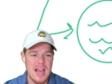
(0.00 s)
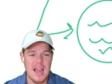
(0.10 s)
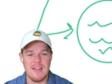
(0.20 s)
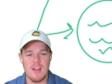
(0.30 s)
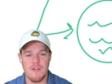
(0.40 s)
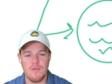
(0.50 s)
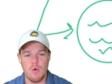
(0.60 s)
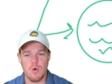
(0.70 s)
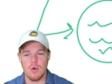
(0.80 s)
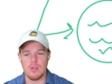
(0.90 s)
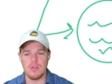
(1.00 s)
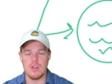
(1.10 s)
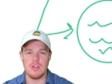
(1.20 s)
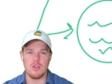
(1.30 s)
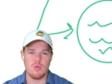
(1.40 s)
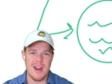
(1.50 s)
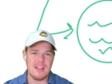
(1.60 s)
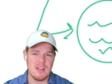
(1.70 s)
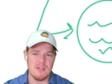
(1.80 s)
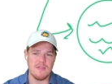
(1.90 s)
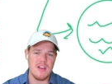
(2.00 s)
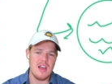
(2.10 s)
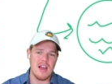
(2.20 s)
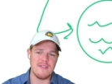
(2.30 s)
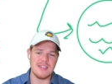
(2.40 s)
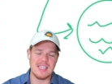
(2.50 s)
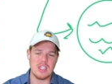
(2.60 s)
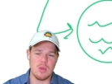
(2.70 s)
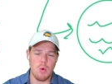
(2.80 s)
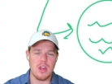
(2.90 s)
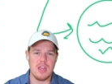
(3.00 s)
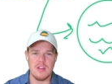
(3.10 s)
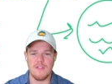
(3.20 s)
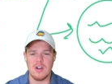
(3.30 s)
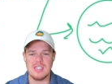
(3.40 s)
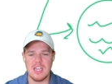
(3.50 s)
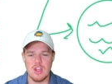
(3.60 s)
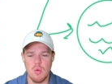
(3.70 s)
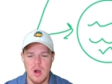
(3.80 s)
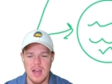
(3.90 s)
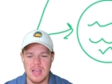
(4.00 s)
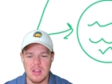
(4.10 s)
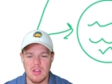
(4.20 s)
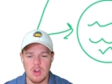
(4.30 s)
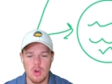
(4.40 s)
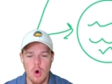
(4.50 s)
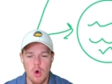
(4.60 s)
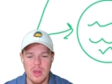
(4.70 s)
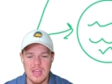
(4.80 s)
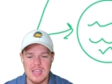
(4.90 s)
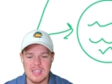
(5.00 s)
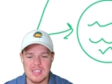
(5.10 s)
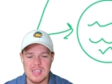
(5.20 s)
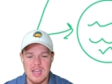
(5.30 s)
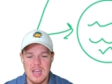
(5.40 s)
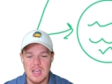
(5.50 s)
and therefore the directive of essentially working in the front-end UI, the goal is,